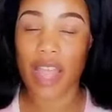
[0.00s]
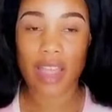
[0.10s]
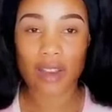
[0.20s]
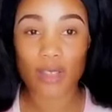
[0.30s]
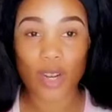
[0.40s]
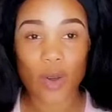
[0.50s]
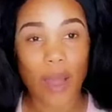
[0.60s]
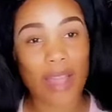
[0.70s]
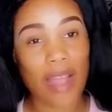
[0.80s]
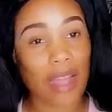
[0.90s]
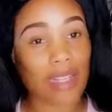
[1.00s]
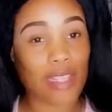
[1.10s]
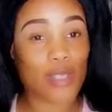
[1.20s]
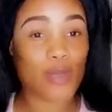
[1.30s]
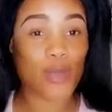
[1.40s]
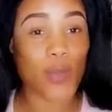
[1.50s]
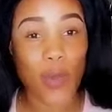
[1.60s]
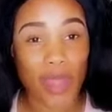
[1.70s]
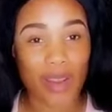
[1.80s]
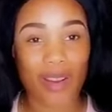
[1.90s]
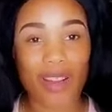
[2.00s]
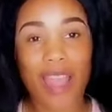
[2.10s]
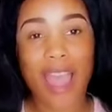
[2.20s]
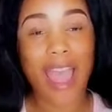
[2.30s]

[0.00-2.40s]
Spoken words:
I don't know, I could swear